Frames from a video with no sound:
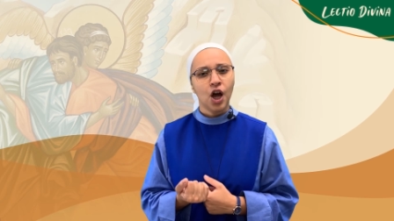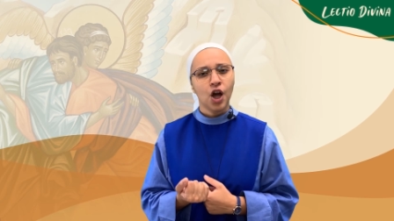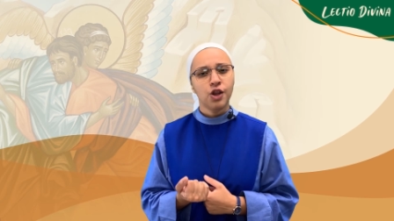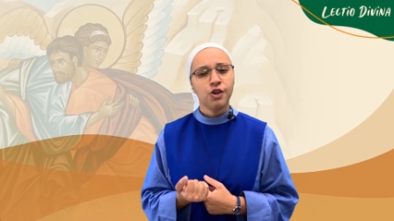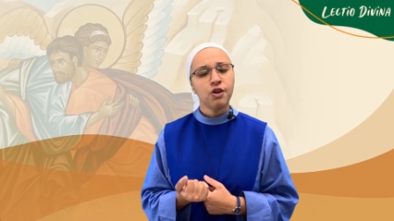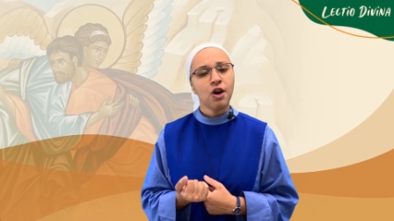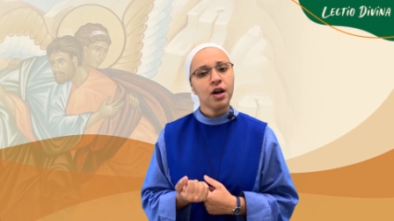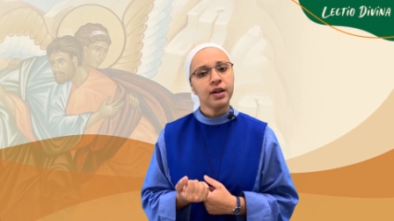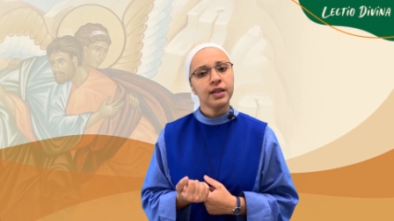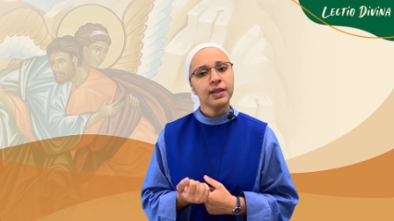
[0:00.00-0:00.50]

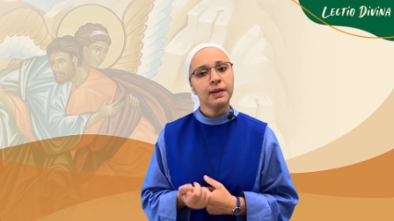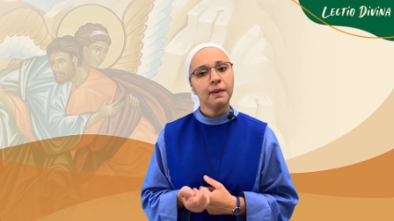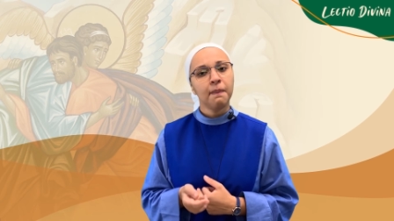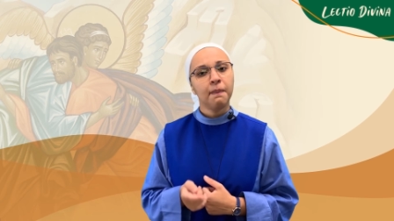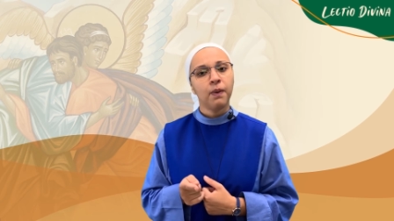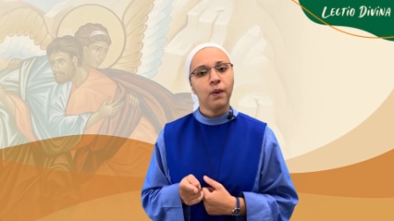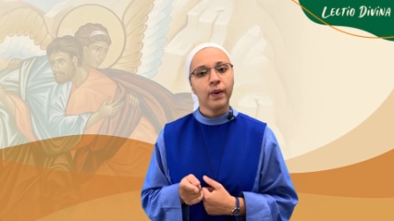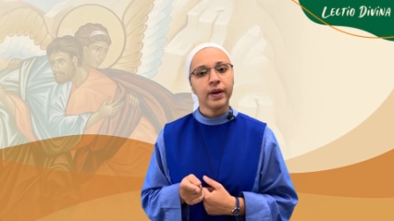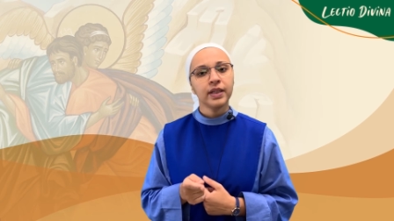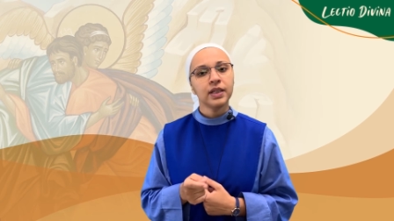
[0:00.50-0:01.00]
Not in the
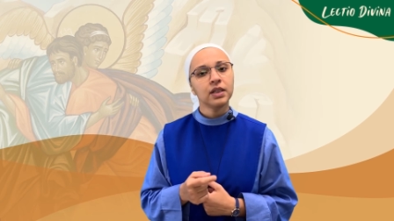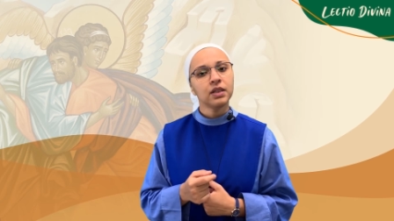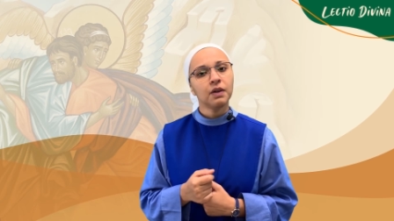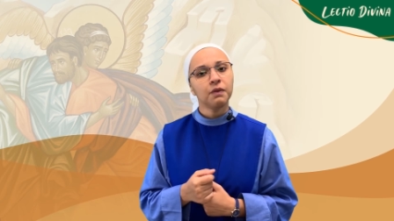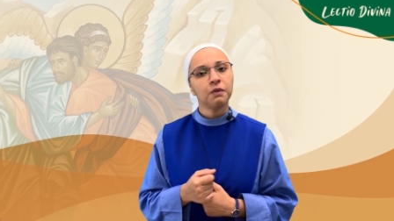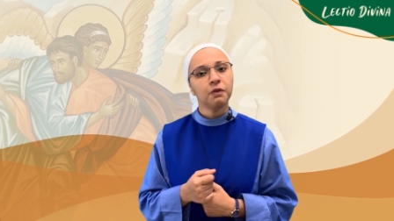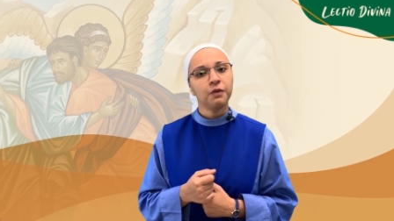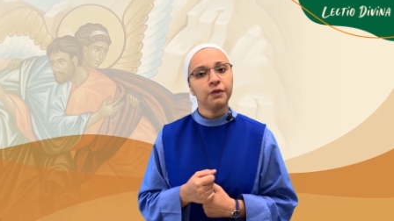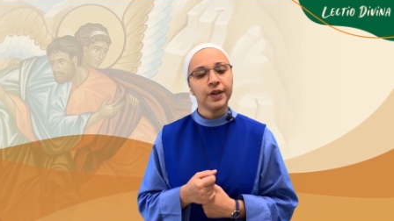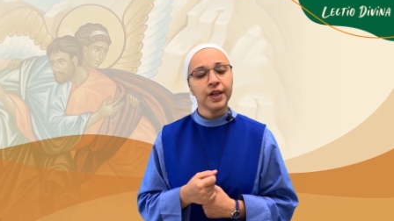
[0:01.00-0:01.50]
pointing
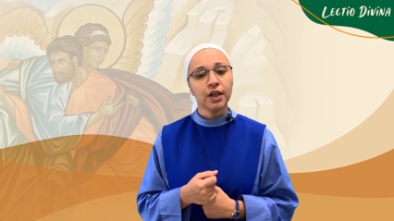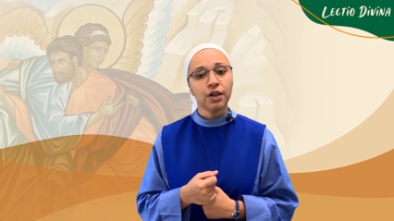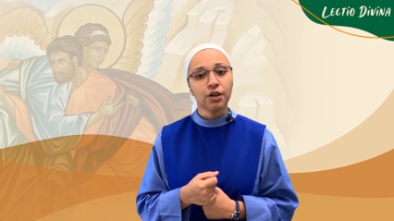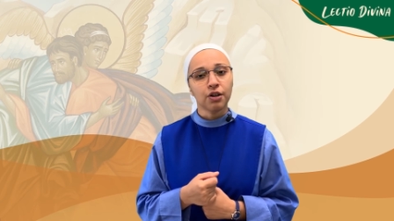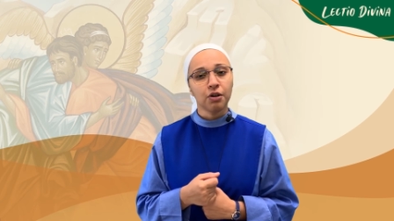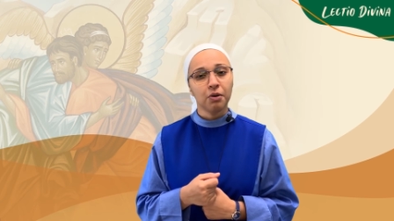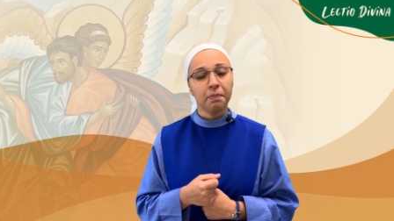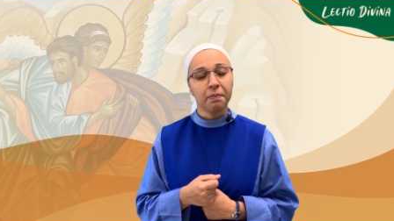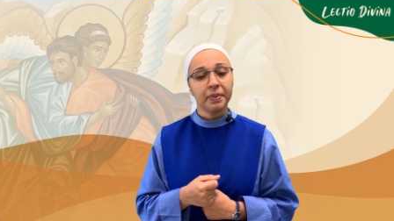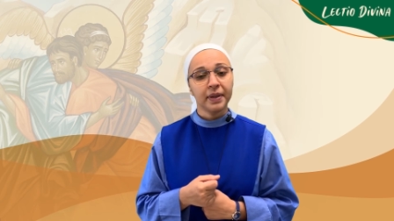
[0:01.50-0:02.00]
of the
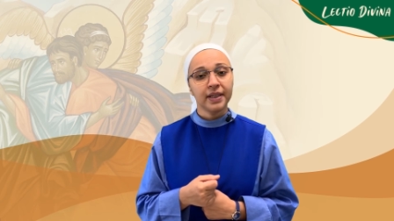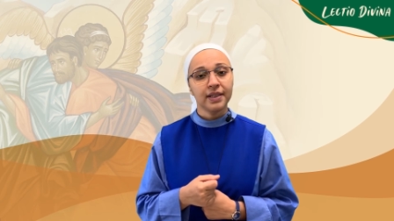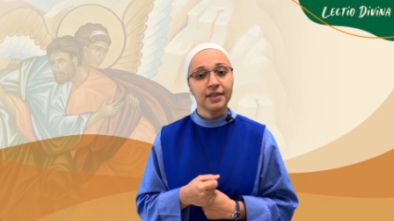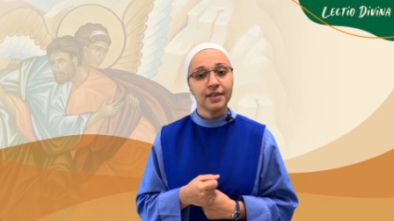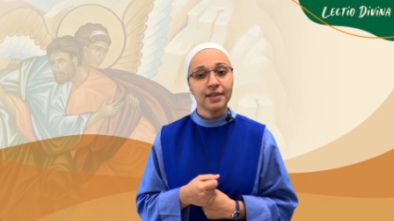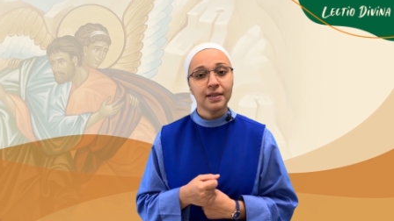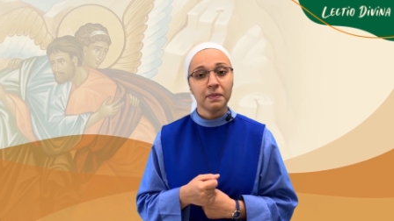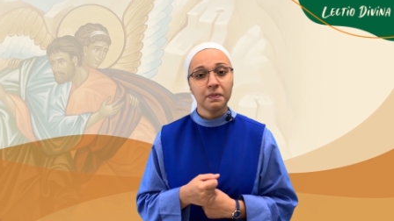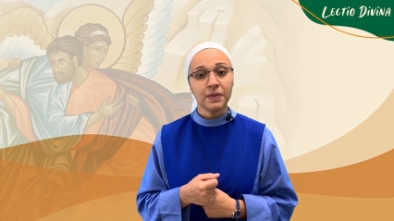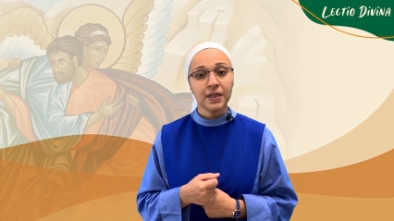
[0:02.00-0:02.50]
finger, but
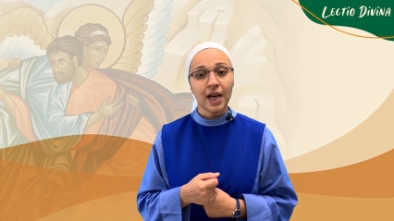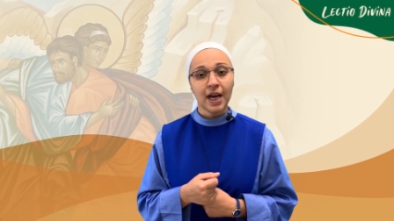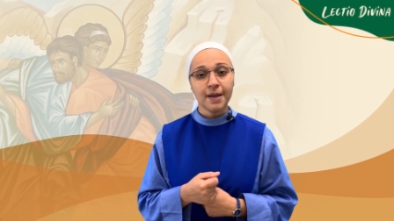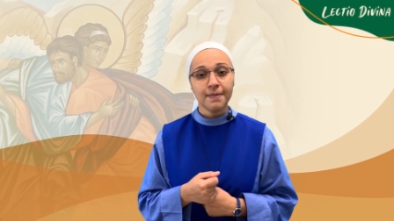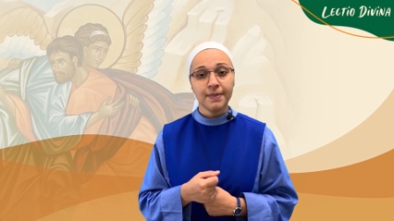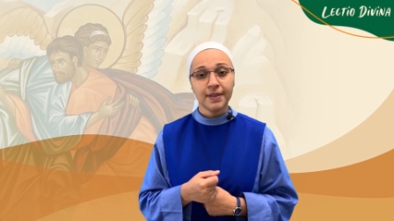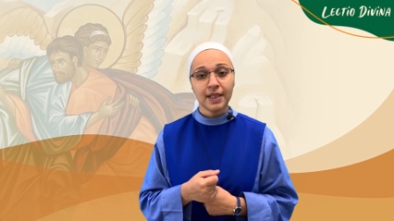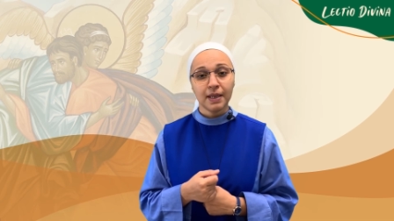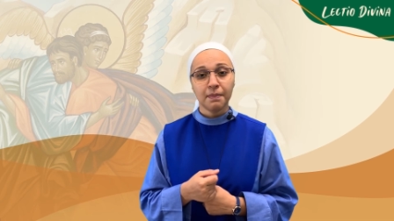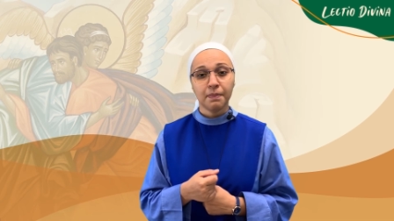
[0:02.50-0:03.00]

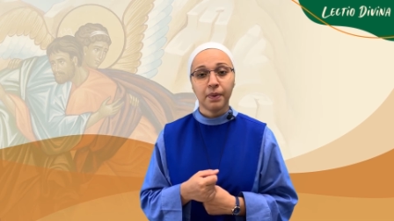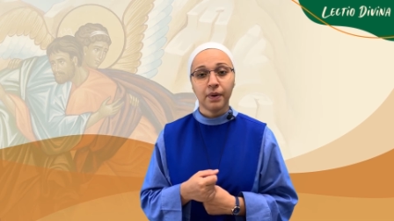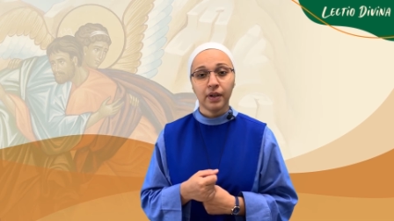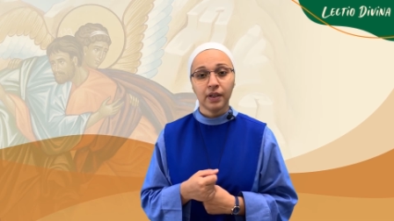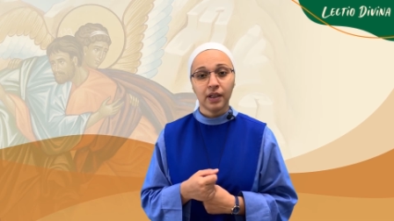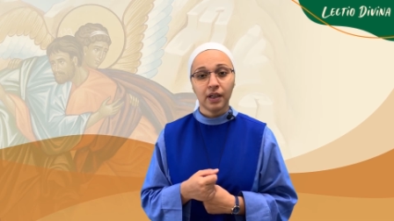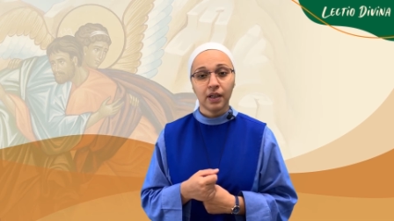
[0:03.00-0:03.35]
sometimes they point